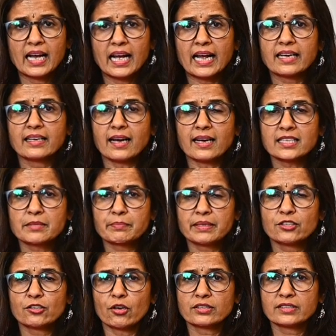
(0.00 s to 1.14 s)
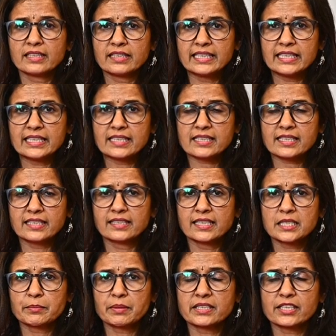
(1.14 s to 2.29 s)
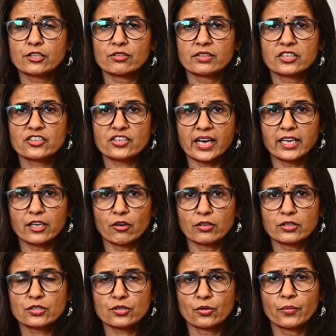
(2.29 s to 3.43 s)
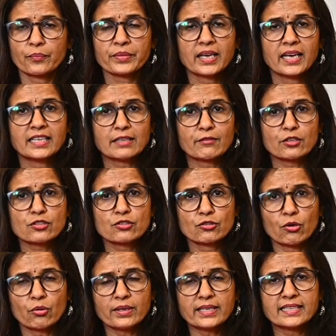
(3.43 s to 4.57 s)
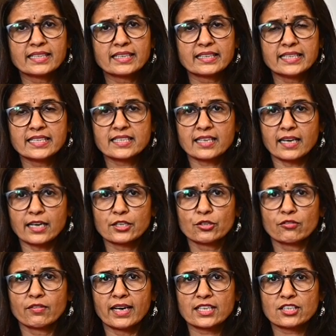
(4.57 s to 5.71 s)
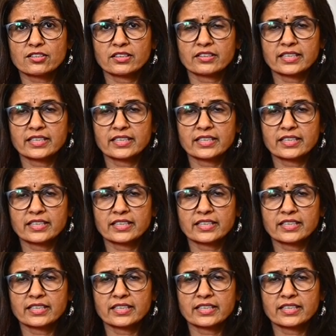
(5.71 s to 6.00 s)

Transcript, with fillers: And last but not the least, in this particular trial also, there was no increased cardiovascular